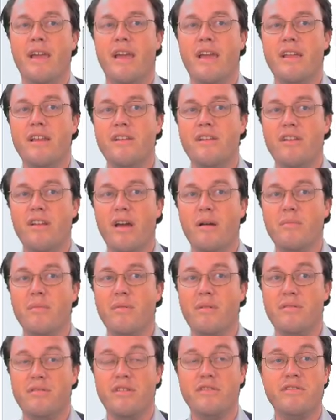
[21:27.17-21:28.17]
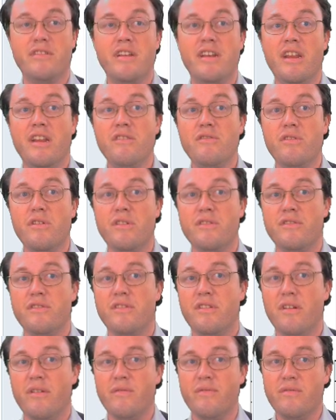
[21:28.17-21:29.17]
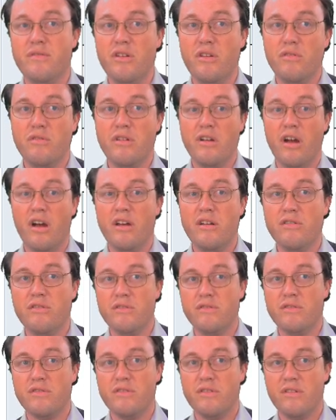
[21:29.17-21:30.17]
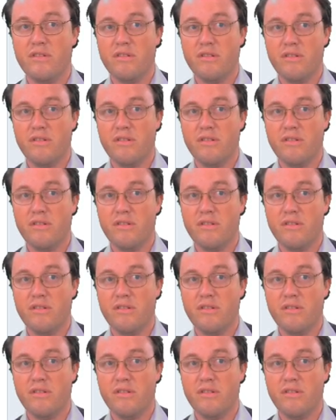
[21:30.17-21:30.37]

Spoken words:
in just in interest of new titles.